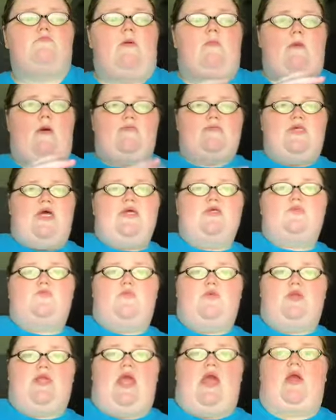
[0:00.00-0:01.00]
mom's ex
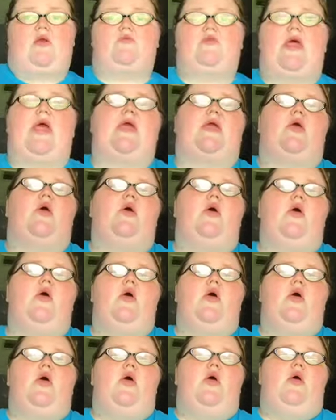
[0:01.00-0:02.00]
would care. Like,
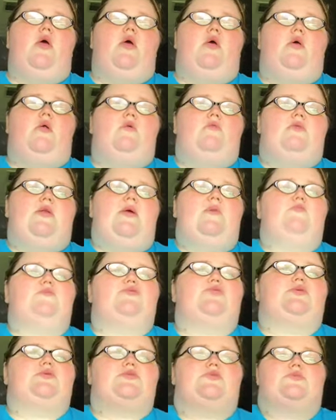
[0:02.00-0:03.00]
it
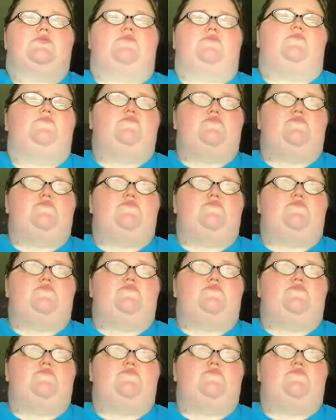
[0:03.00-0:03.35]
was just,